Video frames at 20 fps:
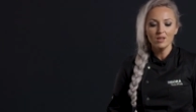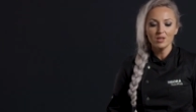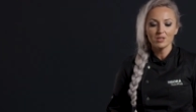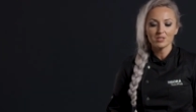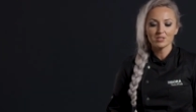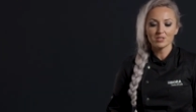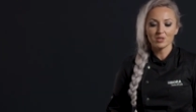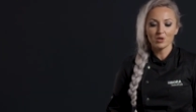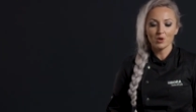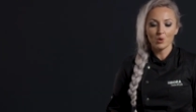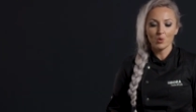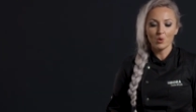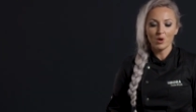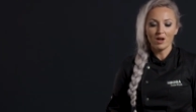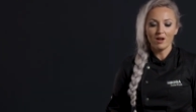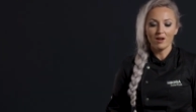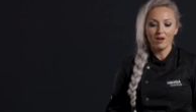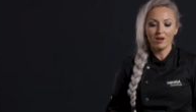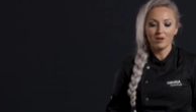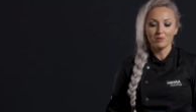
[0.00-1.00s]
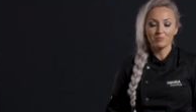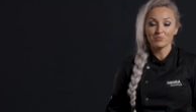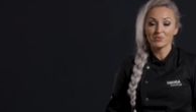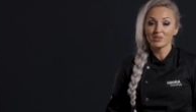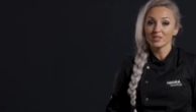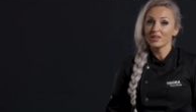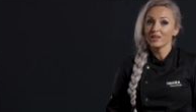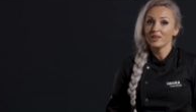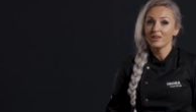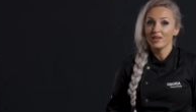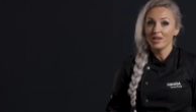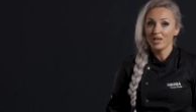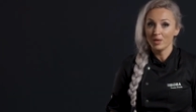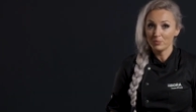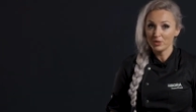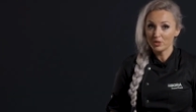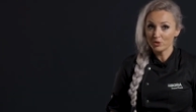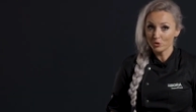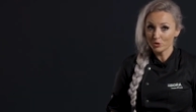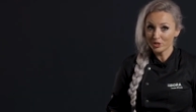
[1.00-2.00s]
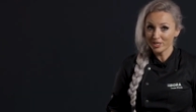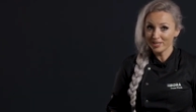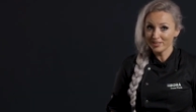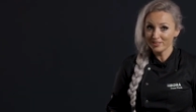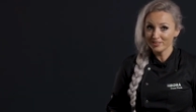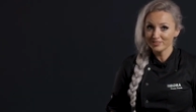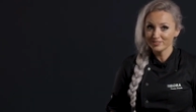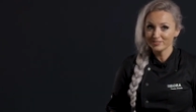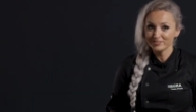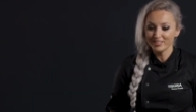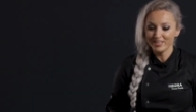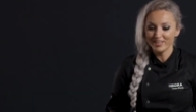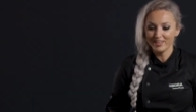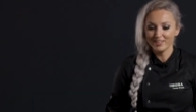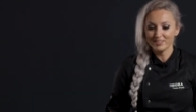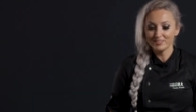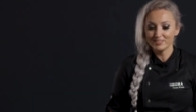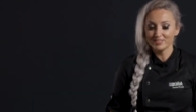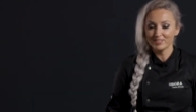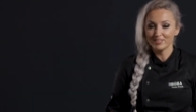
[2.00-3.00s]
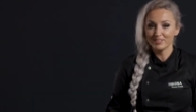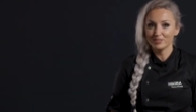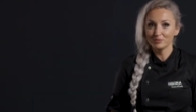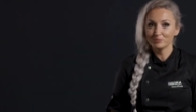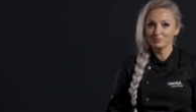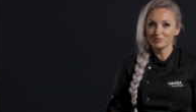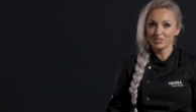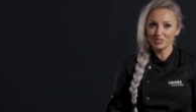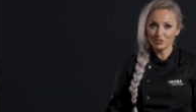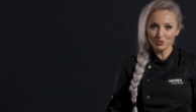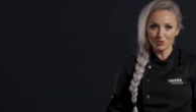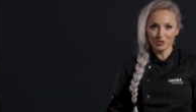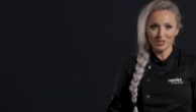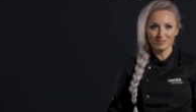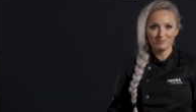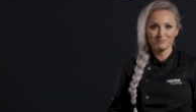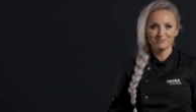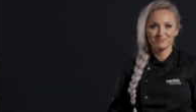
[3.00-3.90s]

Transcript: So happy cooking and enjoy.